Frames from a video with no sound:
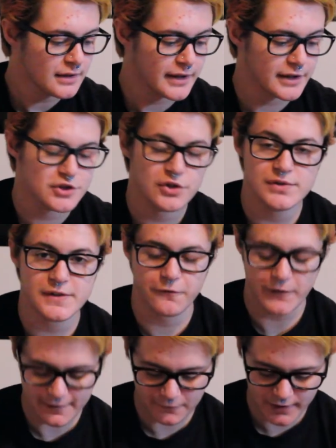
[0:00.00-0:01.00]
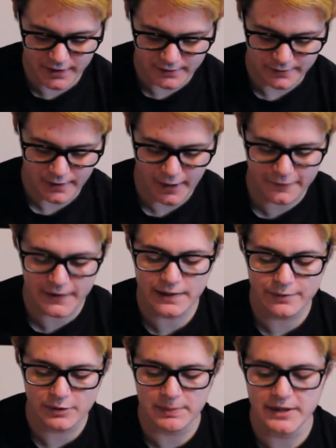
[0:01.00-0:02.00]
like, choose a favorite, I think it
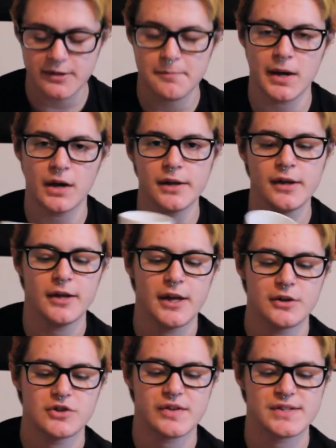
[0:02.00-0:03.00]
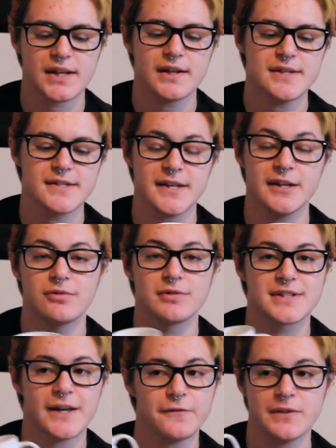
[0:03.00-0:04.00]
would be the mug, just because it'll
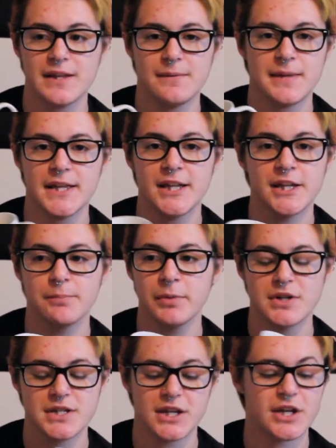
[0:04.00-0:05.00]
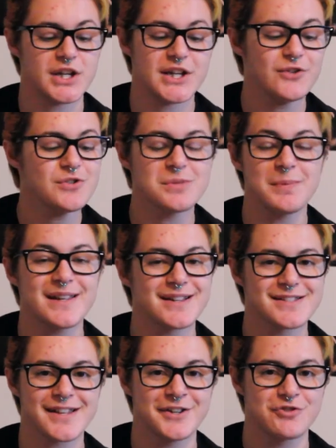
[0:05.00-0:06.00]
definitely be put to good use
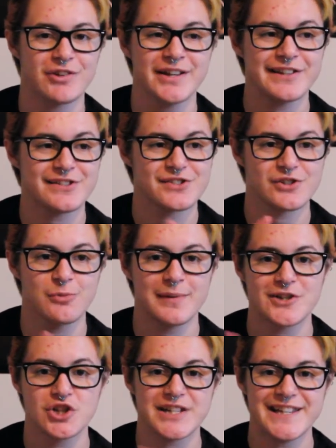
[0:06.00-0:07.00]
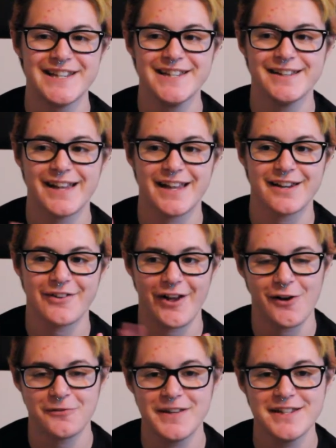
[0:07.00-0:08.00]
because I drink so much tea and
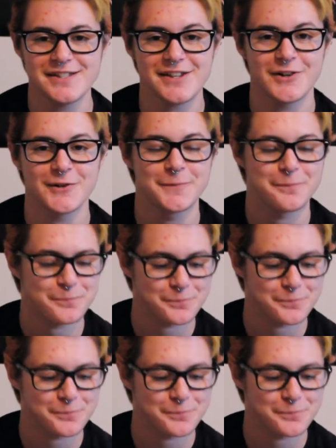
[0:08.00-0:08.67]
coffee, so...